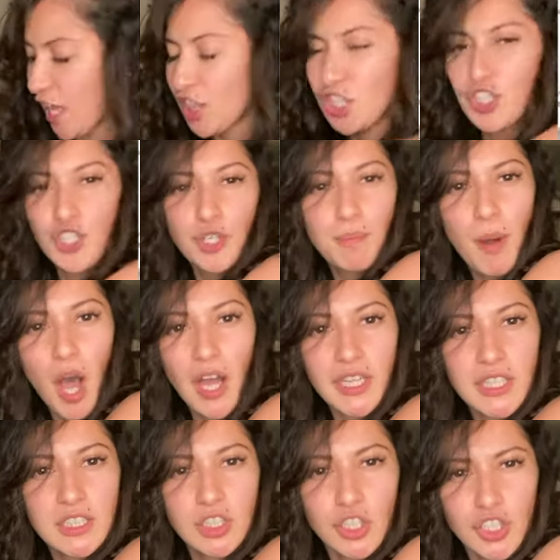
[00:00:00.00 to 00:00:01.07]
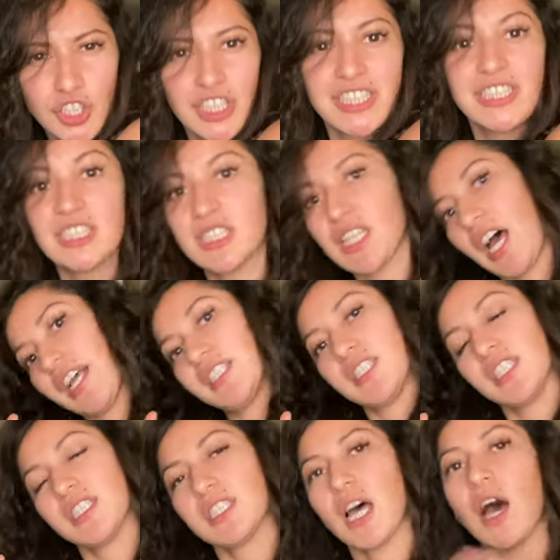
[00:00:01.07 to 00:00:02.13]
And the two pockets are good
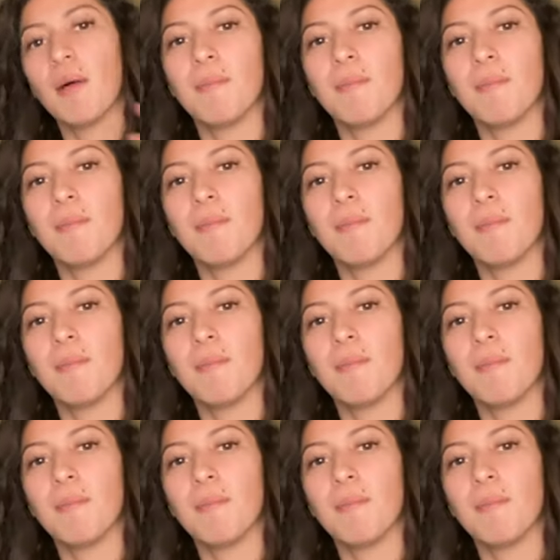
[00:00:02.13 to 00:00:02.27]
sizes.